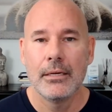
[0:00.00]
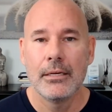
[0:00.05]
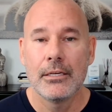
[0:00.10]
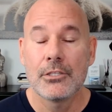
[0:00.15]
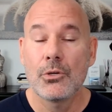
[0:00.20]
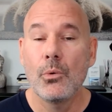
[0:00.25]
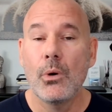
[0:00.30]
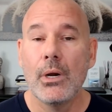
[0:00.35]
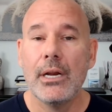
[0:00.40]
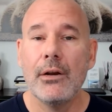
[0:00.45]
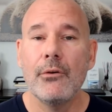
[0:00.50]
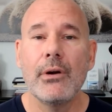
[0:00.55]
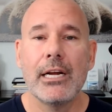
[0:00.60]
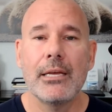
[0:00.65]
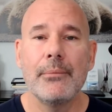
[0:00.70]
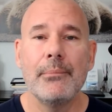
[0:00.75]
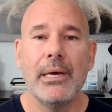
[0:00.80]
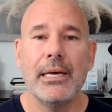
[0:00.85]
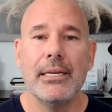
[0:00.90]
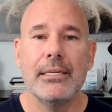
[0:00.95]
So what I
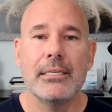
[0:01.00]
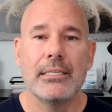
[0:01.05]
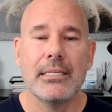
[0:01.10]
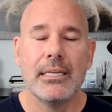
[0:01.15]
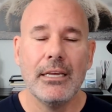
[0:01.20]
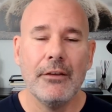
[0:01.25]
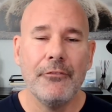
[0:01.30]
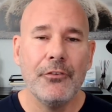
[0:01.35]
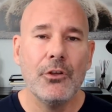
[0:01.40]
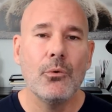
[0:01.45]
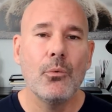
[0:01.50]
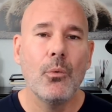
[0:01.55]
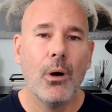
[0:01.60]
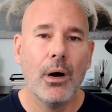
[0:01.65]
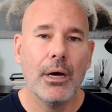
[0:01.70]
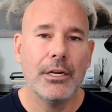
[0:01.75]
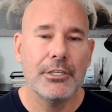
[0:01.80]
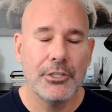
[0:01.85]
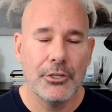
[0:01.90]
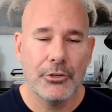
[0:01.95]
recommend is if you
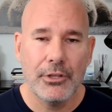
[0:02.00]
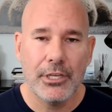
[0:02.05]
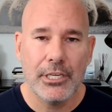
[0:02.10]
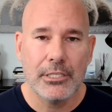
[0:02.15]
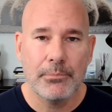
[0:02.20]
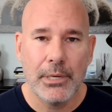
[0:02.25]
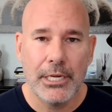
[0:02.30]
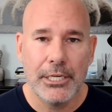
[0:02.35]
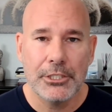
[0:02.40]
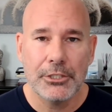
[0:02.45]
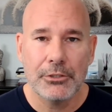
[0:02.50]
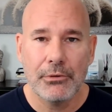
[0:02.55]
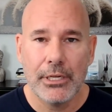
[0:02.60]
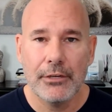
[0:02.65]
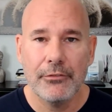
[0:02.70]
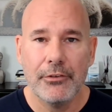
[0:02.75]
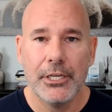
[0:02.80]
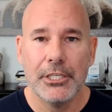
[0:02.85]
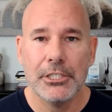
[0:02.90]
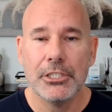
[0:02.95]
want to do these major
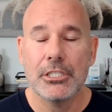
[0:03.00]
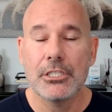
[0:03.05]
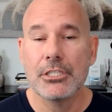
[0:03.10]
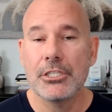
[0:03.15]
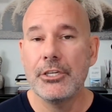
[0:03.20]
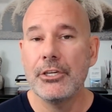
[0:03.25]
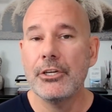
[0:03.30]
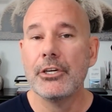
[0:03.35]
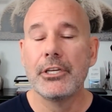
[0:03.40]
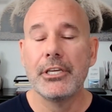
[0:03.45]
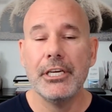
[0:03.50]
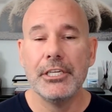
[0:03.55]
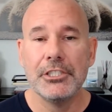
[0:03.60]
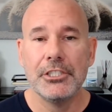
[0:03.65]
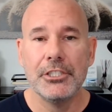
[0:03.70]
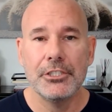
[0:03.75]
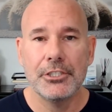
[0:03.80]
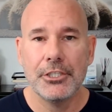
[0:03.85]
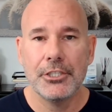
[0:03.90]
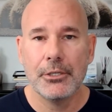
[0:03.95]
renovations to your
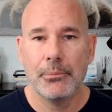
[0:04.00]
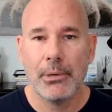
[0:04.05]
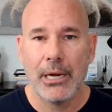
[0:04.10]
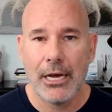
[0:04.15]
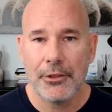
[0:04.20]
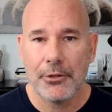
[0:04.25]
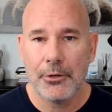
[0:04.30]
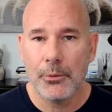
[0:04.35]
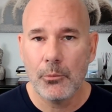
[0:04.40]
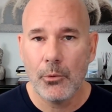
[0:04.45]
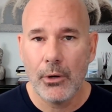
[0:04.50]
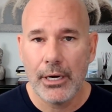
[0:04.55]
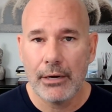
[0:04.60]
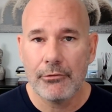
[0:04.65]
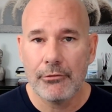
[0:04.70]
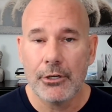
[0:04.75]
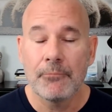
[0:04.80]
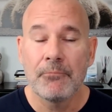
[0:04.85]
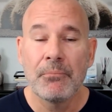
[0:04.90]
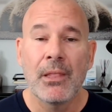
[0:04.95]
kitchen, to your bathroom,
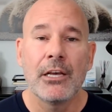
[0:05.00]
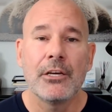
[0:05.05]
whatever,